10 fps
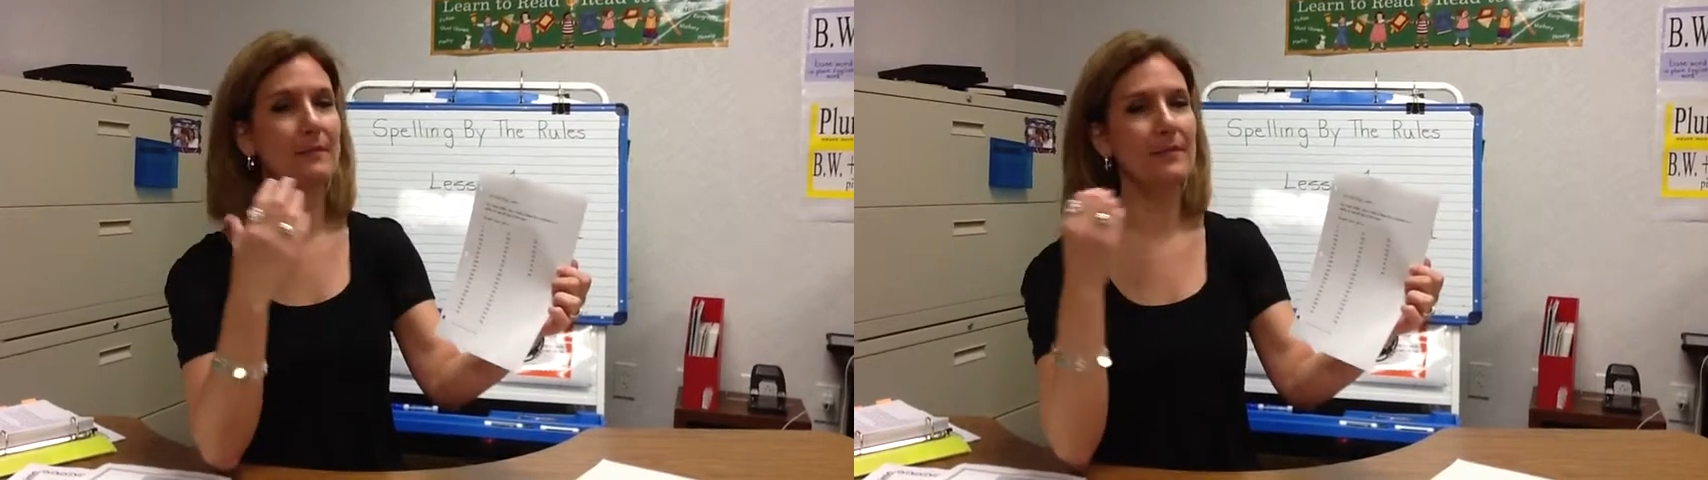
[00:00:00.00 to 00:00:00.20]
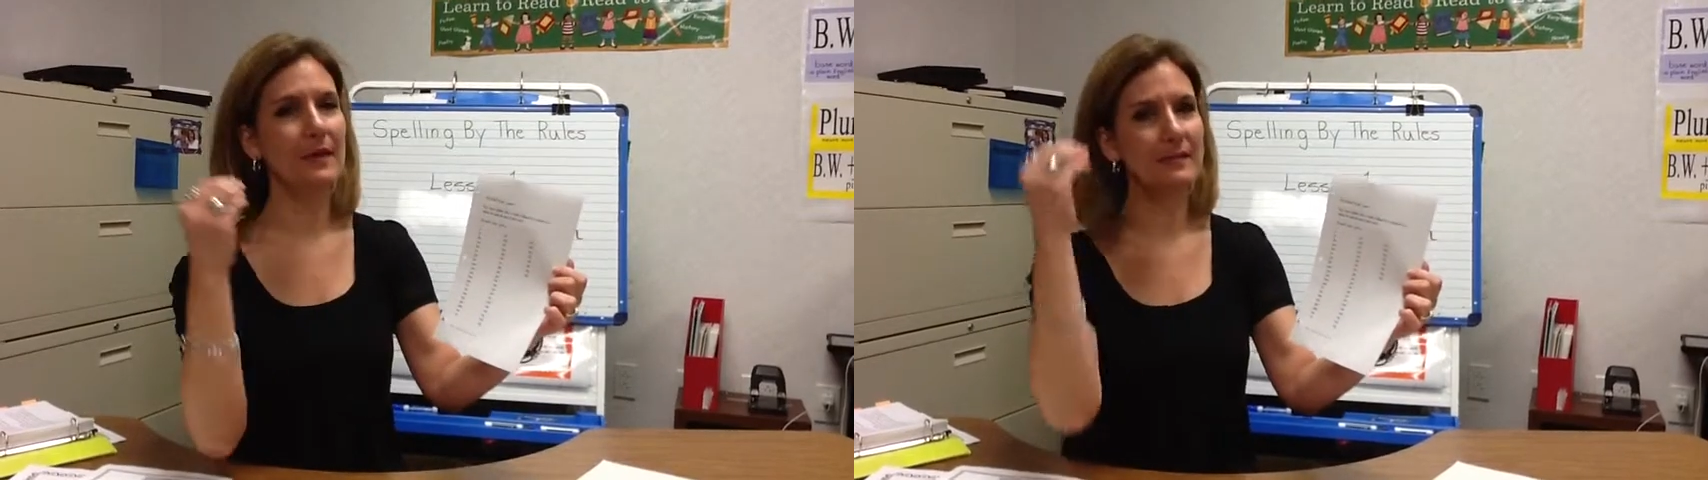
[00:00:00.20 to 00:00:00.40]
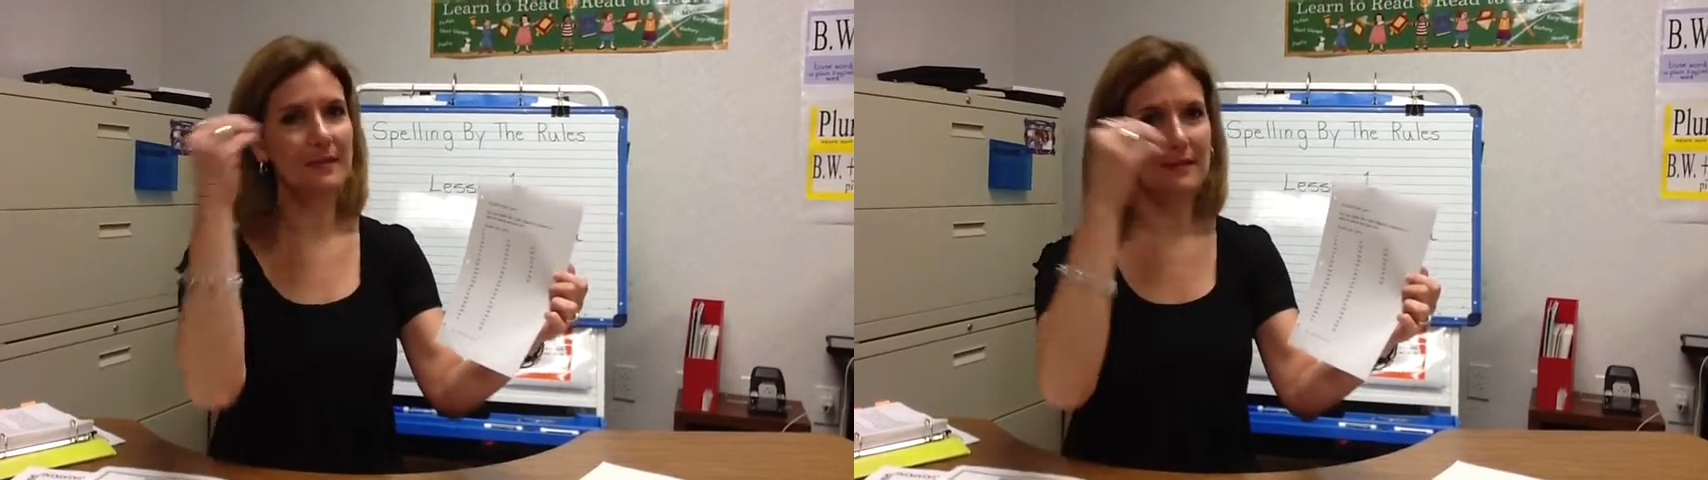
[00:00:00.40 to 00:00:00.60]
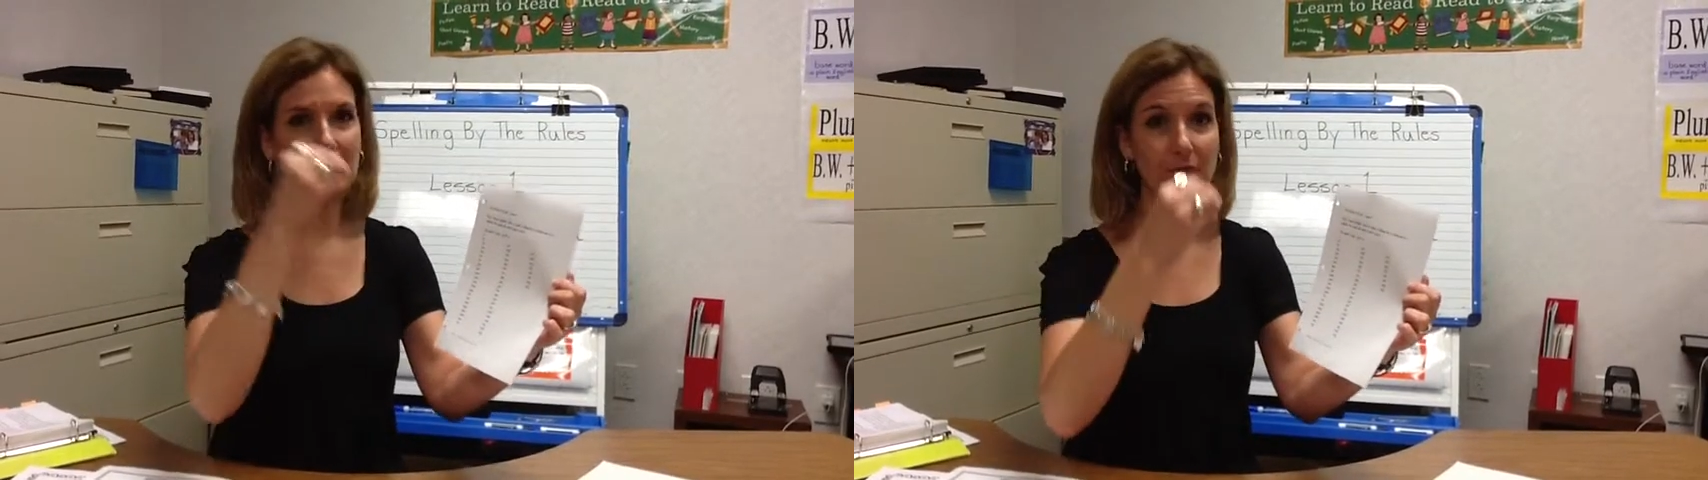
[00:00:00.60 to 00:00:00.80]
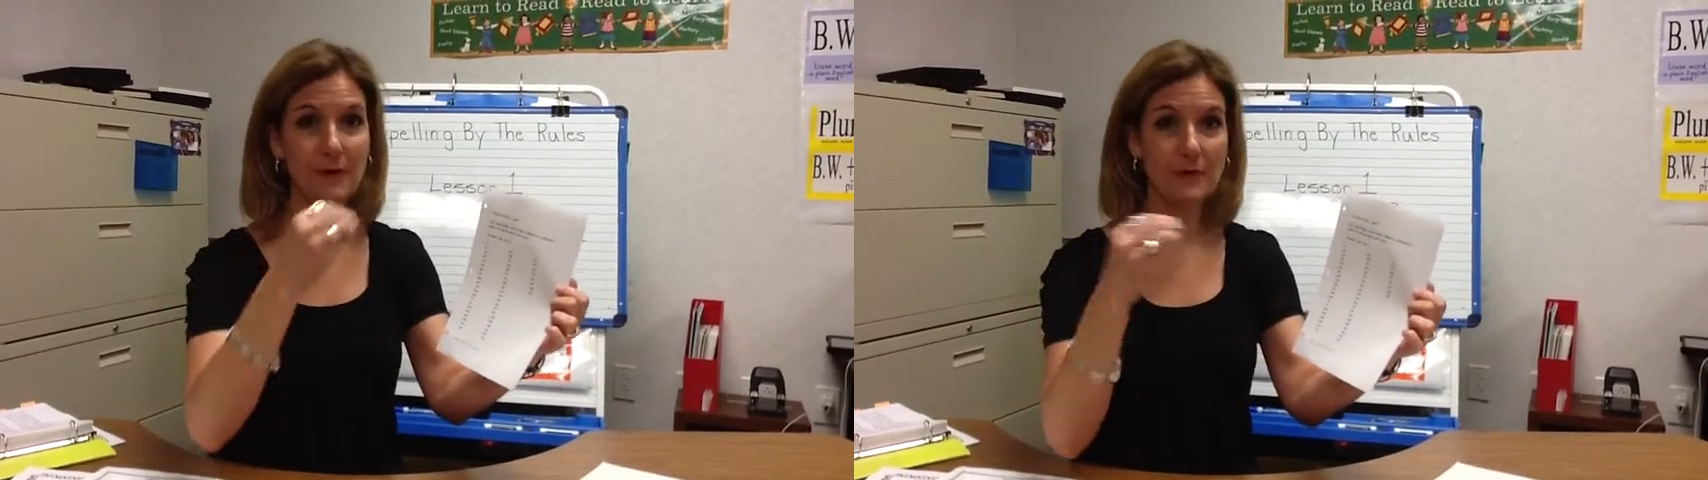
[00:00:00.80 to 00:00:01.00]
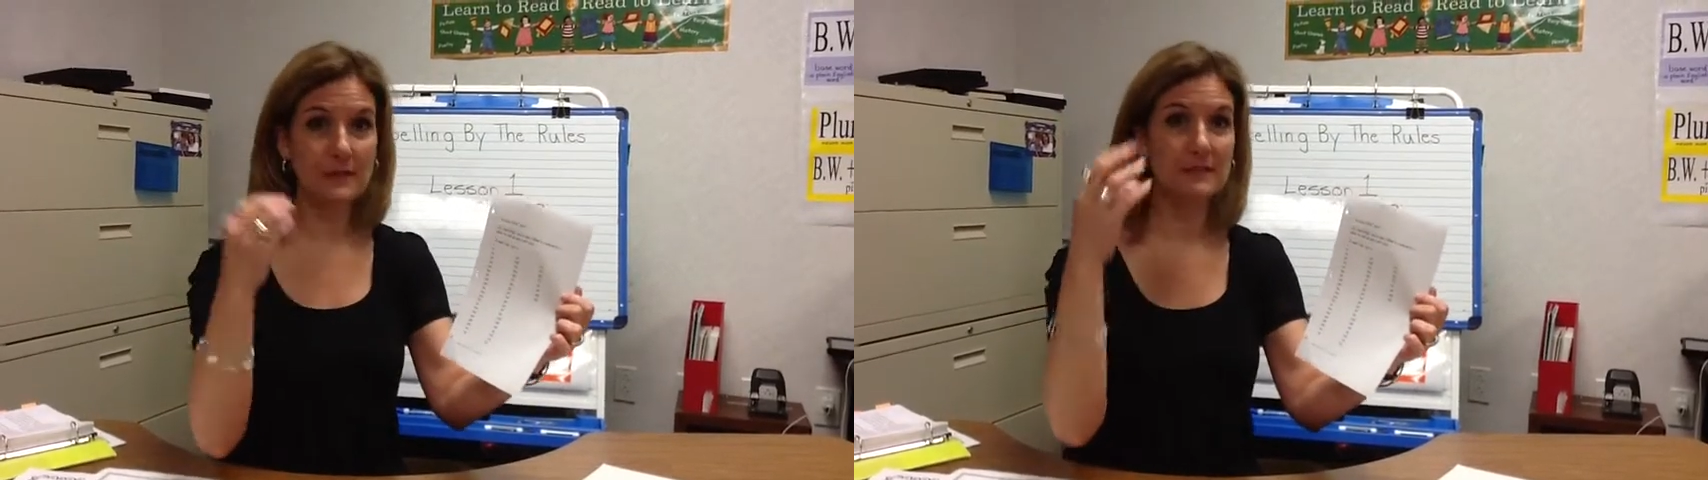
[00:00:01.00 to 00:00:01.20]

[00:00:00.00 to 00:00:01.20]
then that's going to focus